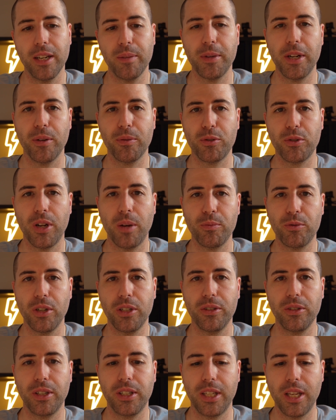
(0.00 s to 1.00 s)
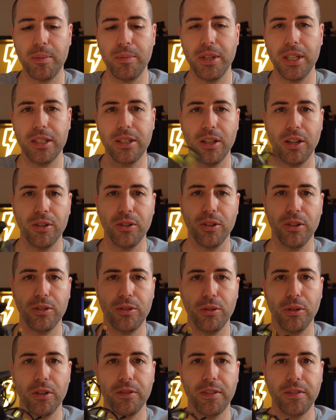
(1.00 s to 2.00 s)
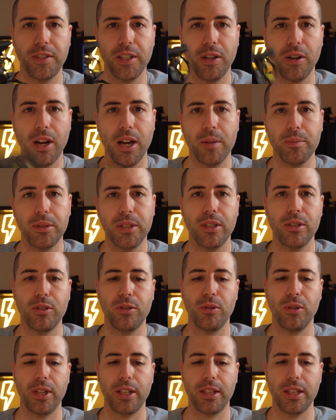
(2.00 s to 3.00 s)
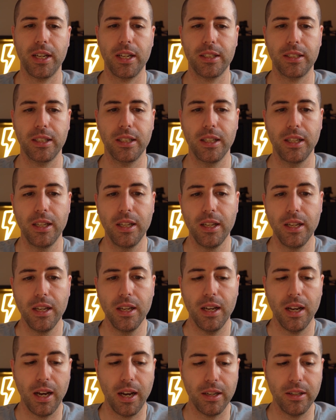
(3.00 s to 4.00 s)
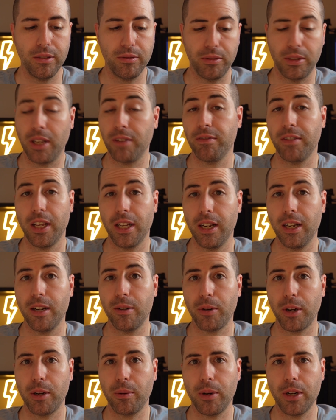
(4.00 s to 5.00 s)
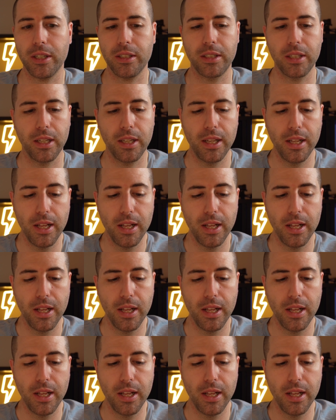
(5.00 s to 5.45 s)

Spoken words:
I mean, I'm trying to keep this under 250 grams, so like that I can fly it anywhere I want.